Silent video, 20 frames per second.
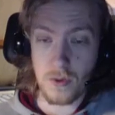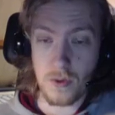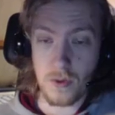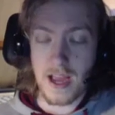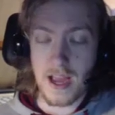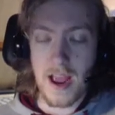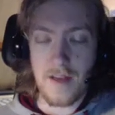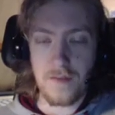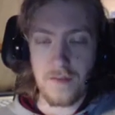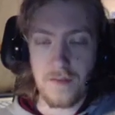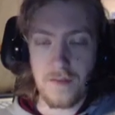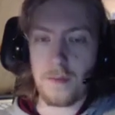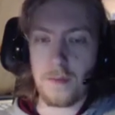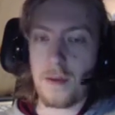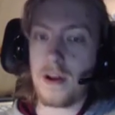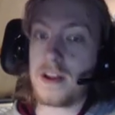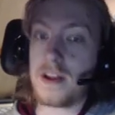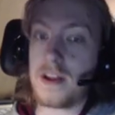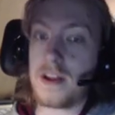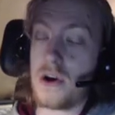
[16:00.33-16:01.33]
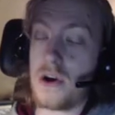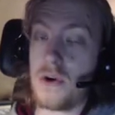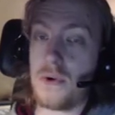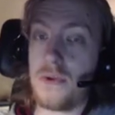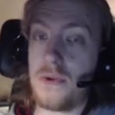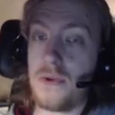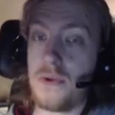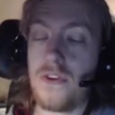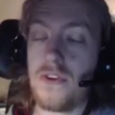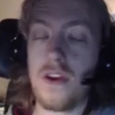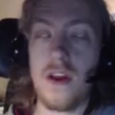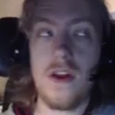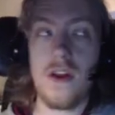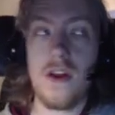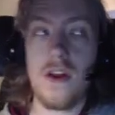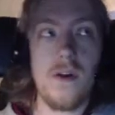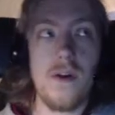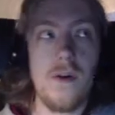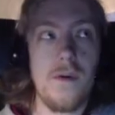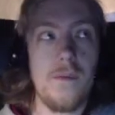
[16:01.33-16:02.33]
once I have all the Politoads,
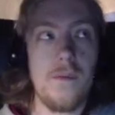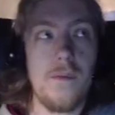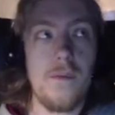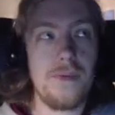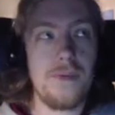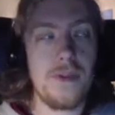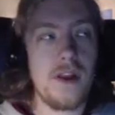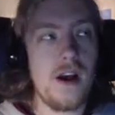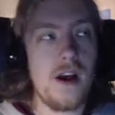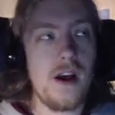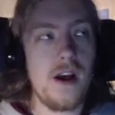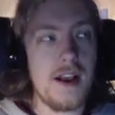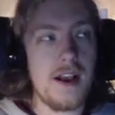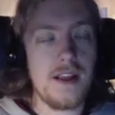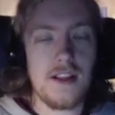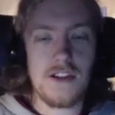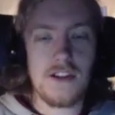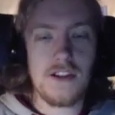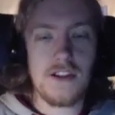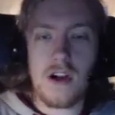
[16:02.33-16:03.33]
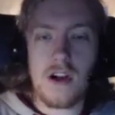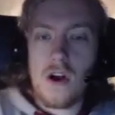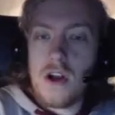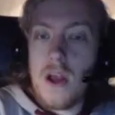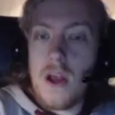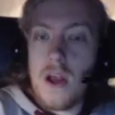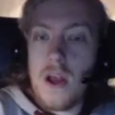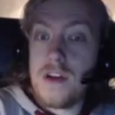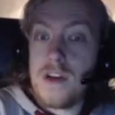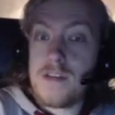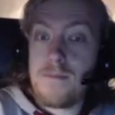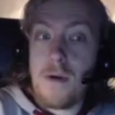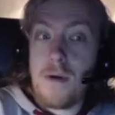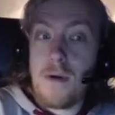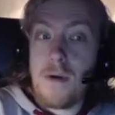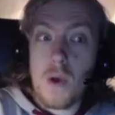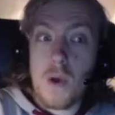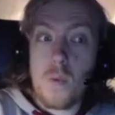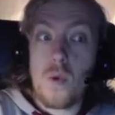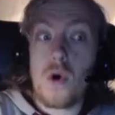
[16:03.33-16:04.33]
I can then check, okay, which
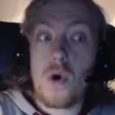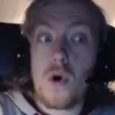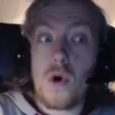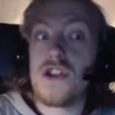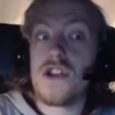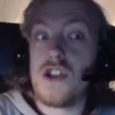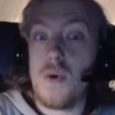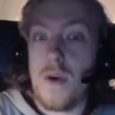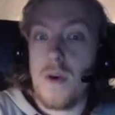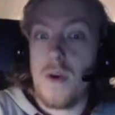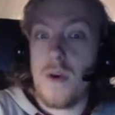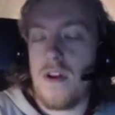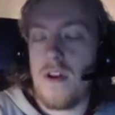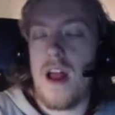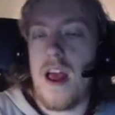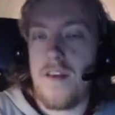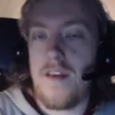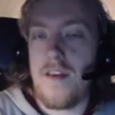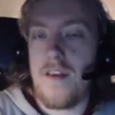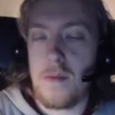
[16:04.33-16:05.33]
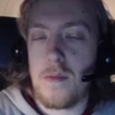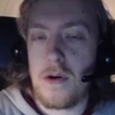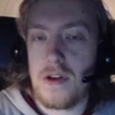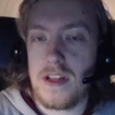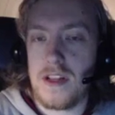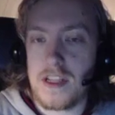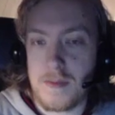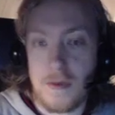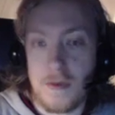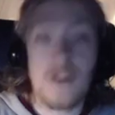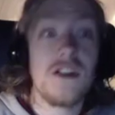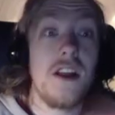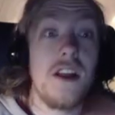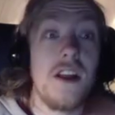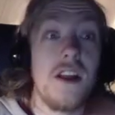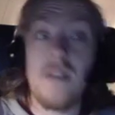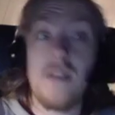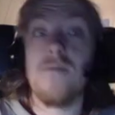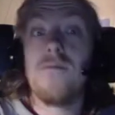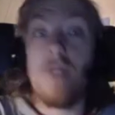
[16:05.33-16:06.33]
Poliwhirls do I not have anymore at this point,
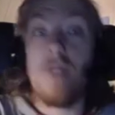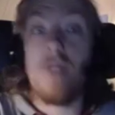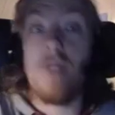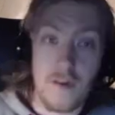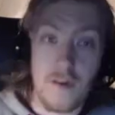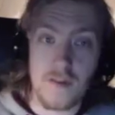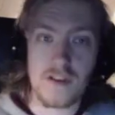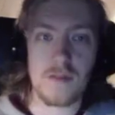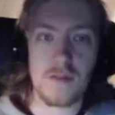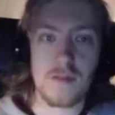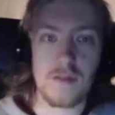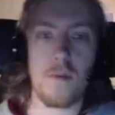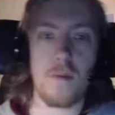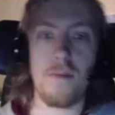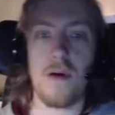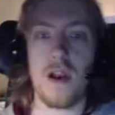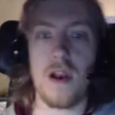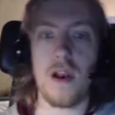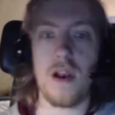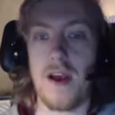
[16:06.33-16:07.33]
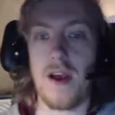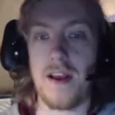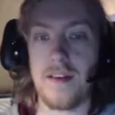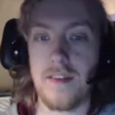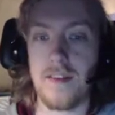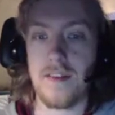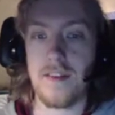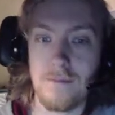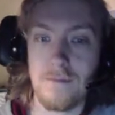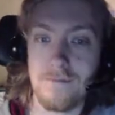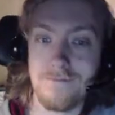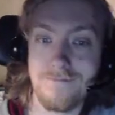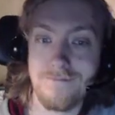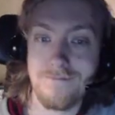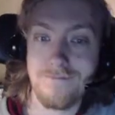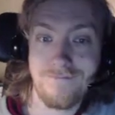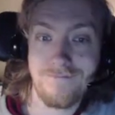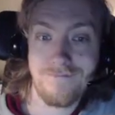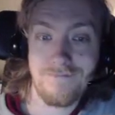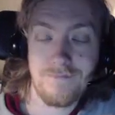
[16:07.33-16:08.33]
and then evolve some more Poliwags.
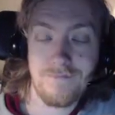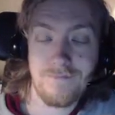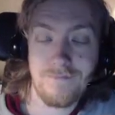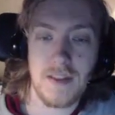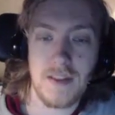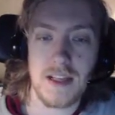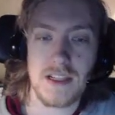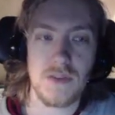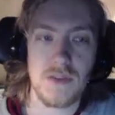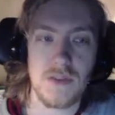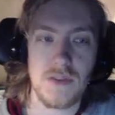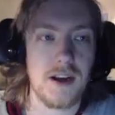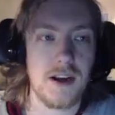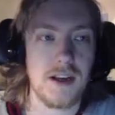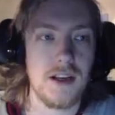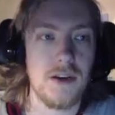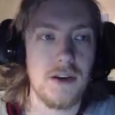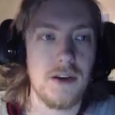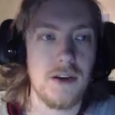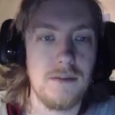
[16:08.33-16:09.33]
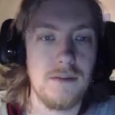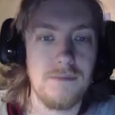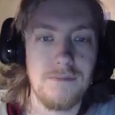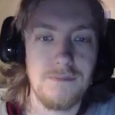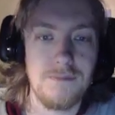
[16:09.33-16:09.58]
That's the way I can do it.